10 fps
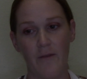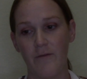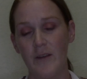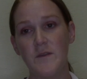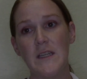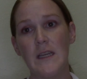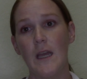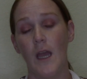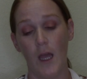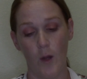50,
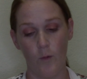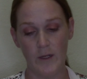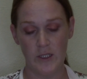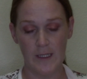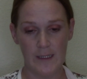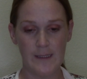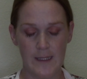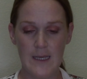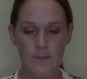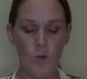which is
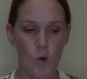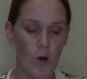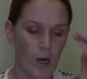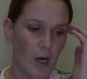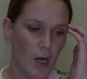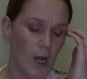the more